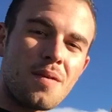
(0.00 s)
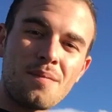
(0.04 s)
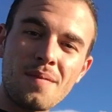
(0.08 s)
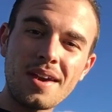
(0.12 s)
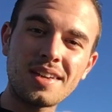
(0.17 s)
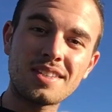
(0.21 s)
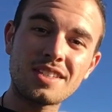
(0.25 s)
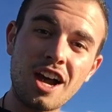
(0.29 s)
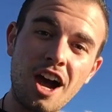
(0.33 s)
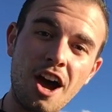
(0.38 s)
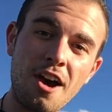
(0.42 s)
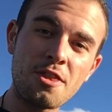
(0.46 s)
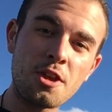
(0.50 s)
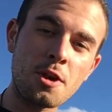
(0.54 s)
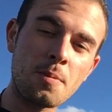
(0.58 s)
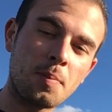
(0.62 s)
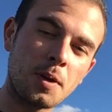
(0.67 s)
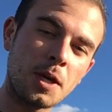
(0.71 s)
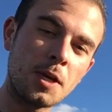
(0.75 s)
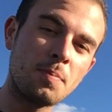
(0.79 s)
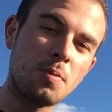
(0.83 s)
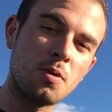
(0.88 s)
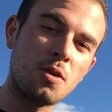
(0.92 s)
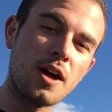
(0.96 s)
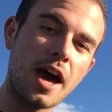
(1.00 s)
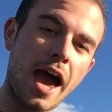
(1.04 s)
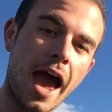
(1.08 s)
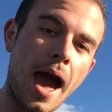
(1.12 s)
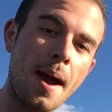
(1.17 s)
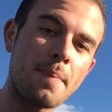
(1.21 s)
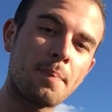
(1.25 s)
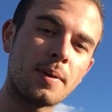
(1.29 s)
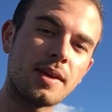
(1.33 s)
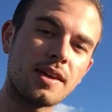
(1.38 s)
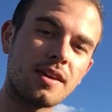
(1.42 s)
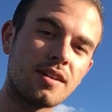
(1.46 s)
makes other people
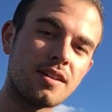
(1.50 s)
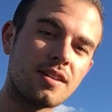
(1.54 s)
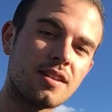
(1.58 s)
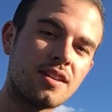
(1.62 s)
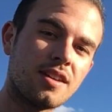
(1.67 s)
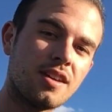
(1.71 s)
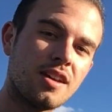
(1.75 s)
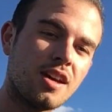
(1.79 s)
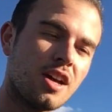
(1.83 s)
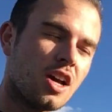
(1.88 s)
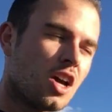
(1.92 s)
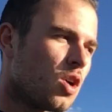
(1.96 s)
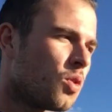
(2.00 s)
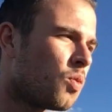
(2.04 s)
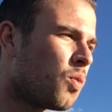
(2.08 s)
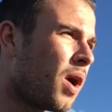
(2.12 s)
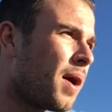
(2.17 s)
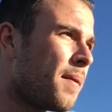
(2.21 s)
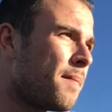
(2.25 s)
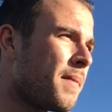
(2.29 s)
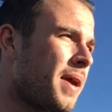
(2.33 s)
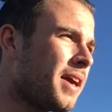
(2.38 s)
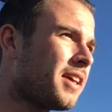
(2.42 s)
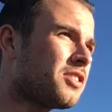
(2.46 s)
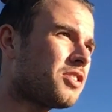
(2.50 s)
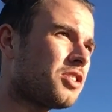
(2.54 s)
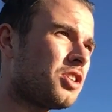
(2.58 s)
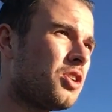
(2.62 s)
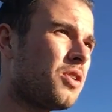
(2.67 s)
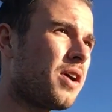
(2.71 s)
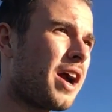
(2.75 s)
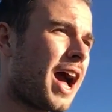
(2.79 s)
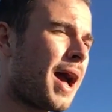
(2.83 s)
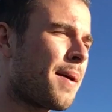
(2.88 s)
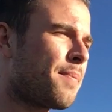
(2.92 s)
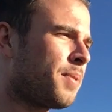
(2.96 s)
happy, what makes
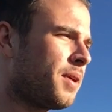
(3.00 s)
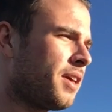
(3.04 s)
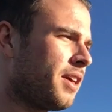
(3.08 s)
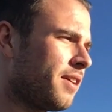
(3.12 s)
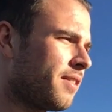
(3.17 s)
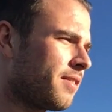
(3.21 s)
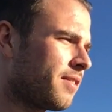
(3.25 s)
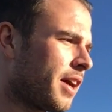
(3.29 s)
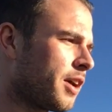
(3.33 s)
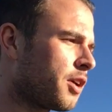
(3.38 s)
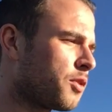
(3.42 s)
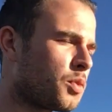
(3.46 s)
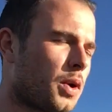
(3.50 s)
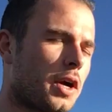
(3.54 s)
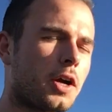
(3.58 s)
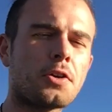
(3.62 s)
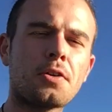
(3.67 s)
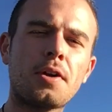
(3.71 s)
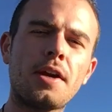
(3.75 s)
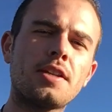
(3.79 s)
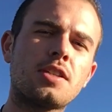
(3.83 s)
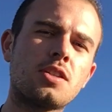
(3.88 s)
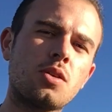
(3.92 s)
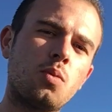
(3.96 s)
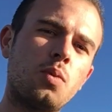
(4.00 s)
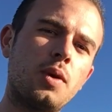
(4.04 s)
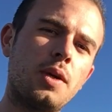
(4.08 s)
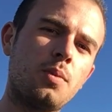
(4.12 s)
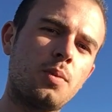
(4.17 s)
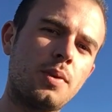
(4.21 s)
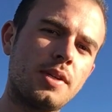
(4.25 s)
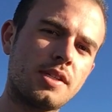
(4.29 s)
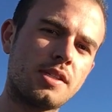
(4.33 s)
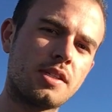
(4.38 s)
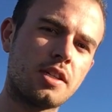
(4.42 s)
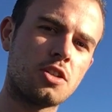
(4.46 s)
you happy, like what creates a
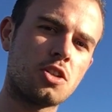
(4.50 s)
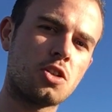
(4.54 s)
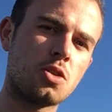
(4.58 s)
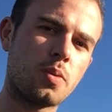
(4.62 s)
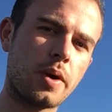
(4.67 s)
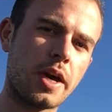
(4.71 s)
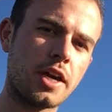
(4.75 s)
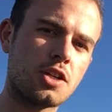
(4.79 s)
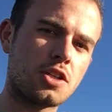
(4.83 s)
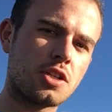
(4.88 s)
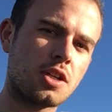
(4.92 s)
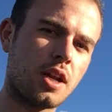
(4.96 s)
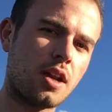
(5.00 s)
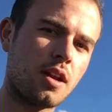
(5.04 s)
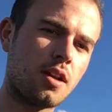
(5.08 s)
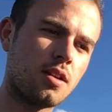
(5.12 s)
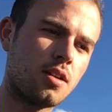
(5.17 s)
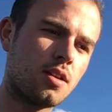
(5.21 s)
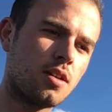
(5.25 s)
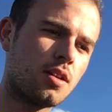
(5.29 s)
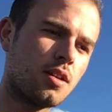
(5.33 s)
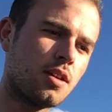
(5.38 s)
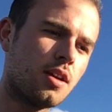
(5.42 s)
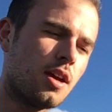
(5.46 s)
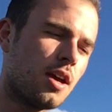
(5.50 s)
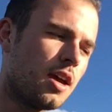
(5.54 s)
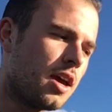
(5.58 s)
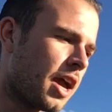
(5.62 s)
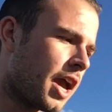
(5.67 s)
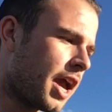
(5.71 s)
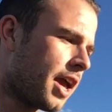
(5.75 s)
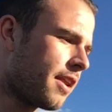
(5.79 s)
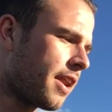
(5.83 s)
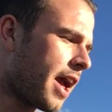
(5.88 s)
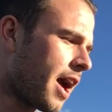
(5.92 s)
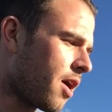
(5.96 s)
win-win situation.
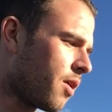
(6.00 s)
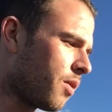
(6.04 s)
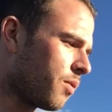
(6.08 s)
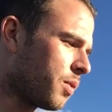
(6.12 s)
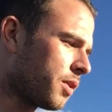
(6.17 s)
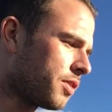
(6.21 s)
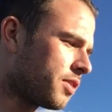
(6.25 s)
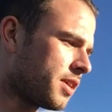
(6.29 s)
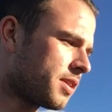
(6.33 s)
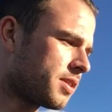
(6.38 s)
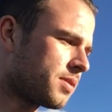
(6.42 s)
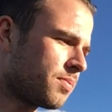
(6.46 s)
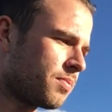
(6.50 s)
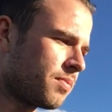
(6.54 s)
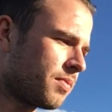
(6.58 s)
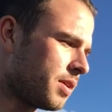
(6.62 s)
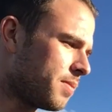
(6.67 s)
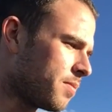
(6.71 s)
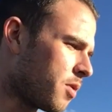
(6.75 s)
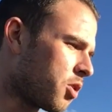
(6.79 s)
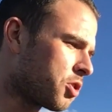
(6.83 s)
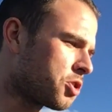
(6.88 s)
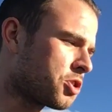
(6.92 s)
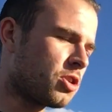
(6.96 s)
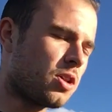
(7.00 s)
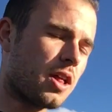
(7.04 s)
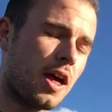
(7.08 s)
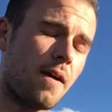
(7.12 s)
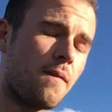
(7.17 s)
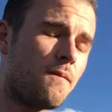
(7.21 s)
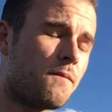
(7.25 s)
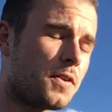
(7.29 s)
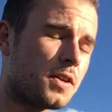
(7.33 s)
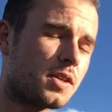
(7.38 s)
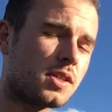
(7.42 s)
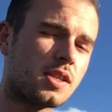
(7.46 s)
And now with this emotional
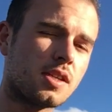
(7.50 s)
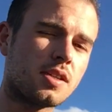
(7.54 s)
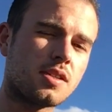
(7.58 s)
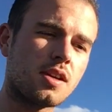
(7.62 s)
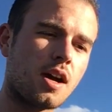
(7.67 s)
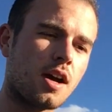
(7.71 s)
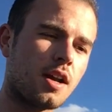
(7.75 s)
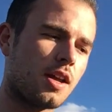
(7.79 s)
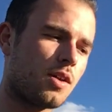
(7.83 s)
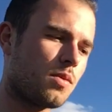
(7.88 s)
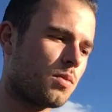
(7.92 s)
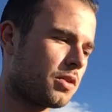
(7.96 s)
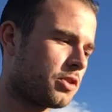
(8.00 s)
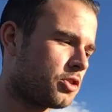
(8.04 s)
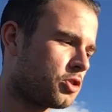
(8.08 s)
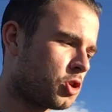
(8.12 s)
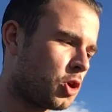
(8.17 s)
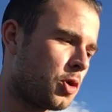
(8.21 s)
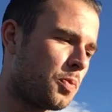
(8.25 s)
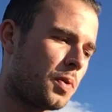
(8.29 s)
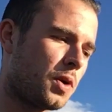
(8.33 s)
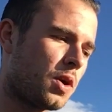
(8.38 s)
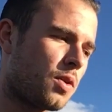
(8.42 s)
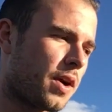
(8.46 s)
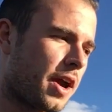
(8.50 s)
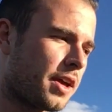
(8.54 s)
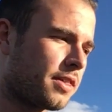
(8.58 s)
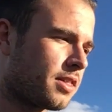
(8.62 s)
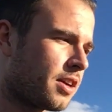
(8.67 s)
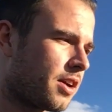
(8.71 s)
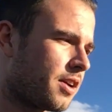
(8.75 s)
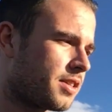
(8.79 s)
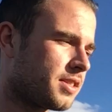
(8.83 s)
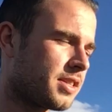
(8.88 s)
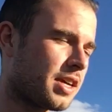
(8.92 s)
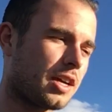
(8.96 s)
emphasis on it, with Jupiter
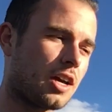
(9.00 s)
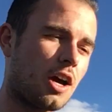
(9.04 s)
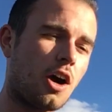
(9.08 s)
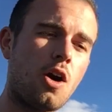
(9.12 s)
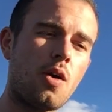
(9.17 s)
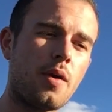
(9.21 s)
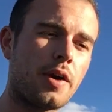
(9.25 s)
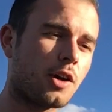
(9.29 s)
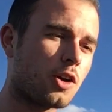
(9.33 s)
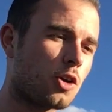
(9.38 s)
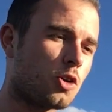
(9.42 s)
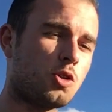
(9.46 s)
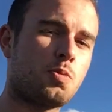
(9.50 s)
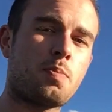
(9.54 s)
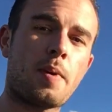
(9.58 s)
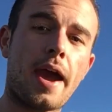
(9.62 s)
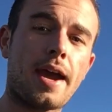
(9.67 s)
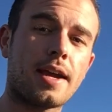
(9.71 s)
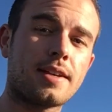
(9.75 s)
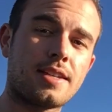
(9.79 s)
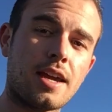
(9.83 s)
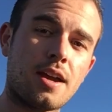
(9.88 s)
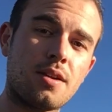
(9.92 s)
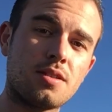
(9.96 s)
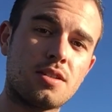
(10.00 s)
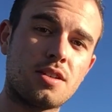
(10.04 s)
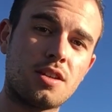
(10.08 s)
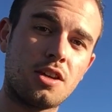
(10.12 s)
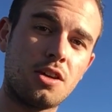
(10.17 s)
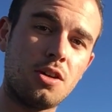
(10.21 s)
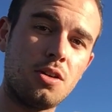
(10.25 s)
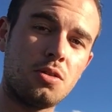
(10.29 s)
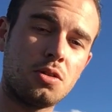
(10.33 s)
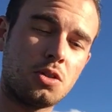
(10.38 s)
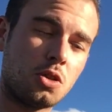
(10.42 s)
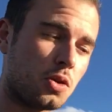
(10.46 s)
right there, it's like, oh, it goes back down to
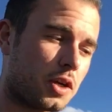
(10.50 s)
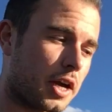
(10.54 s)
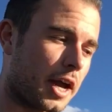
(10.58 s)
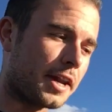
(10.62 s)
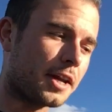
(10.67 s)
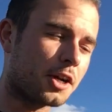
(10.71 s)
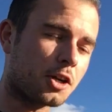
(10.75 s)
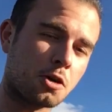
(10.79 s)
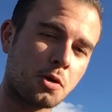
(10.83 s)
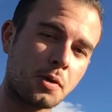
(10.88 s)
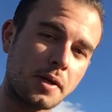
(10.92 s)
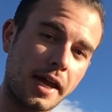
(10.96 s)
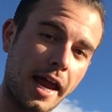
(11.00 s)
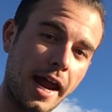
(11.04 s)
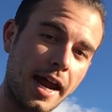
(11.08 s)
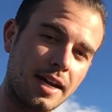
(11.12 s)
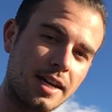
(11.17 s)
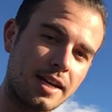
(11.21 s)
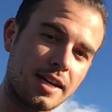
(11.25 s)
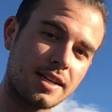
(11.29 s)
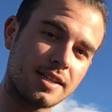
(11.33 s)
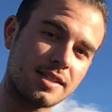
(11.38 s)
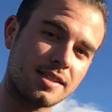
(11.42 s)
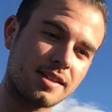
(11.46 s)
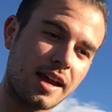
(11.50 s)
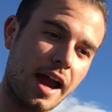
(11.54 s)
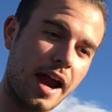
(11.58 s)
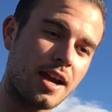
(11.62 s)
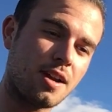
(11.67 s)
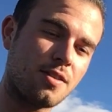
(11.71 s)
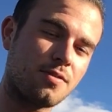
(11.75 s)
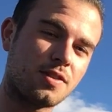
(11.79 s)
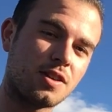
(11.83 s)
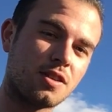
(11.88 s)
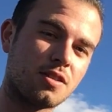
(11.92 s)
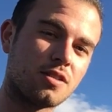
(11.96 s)
you. You got to create it
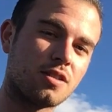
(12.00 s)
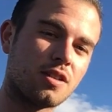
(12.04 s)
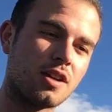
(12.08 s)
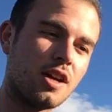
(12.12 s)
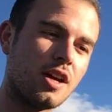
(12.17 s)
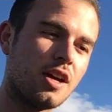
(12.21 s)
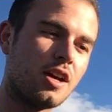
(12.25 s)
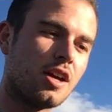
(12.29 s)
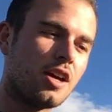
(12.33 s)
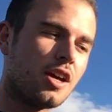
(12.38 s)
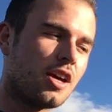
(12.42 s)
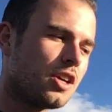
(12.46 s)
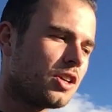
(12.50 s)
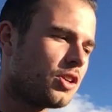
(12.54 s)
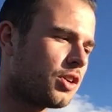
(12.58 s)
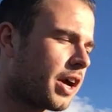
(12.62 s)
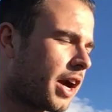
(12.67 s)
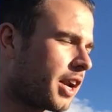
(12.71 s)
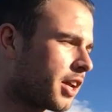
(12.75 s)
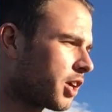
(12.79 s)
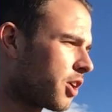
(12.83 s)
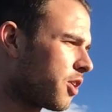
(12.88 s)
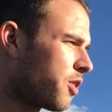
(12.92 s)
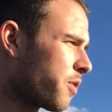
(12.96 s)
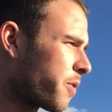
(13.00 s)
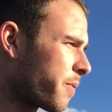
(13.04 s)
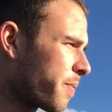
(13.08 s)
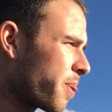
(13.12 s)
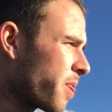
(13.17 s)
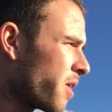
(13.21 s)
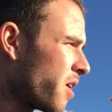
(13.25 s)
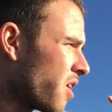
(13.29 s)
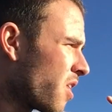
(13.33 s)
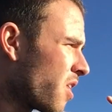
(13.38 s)
inside of you. You got to go,